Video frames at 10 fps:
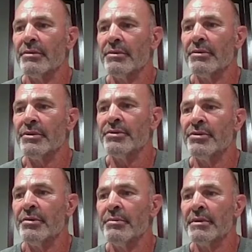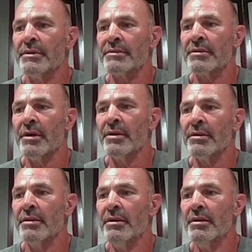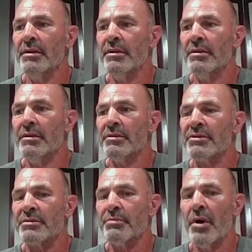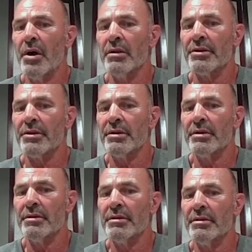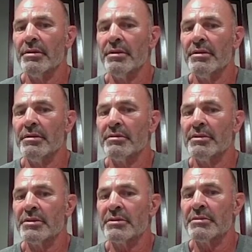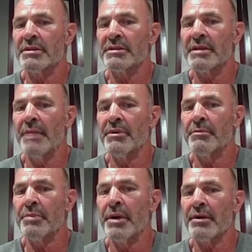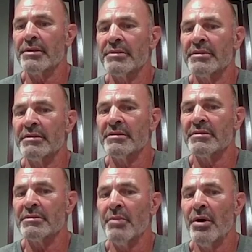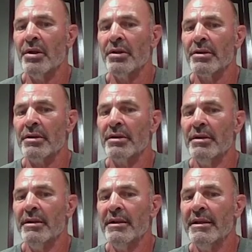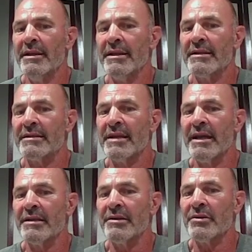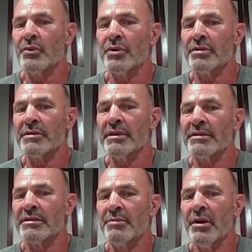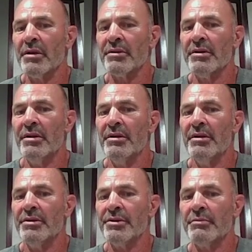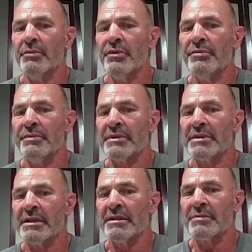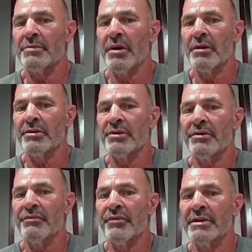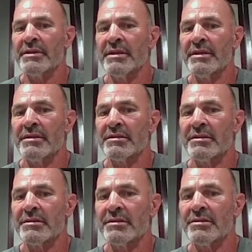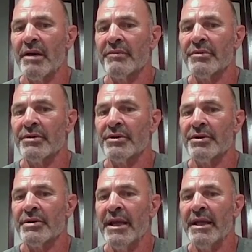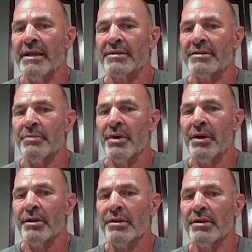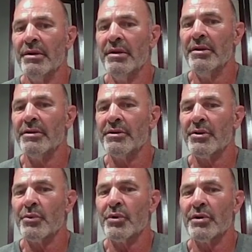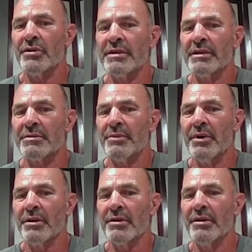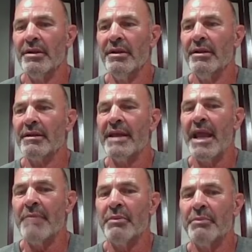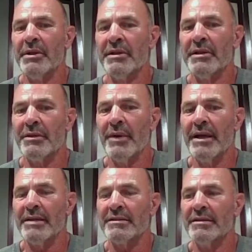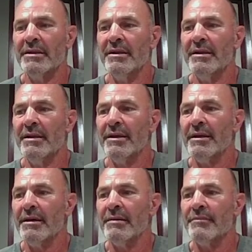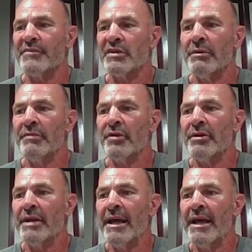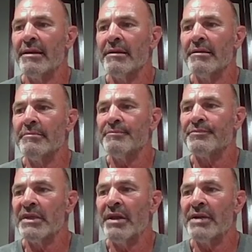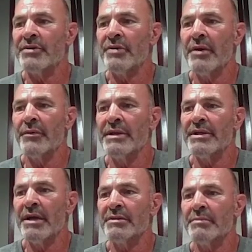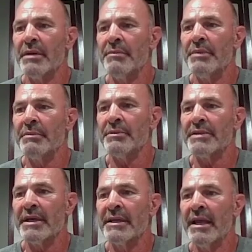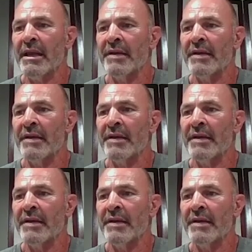YouTube, and it's called Smaller. Just type in Parkinson's smaller, and kind of your world gets smaller. Your movements get smaller, your voice gets softer, your gait is smaller, your world gets smaller, capability-wise. So we've learned that, and I try to reach out as many people as I can.